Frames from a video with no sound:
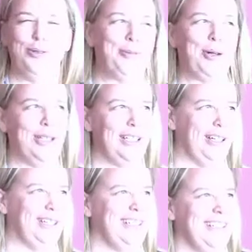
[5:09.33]
or putting
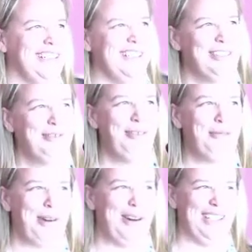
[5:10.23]
a
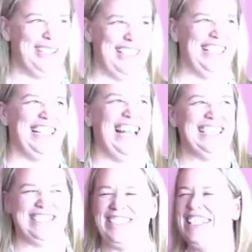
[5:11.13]
form behind a
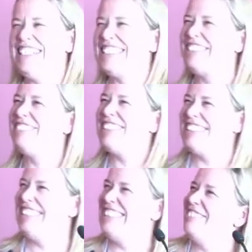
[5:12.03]
glass screen, as someone said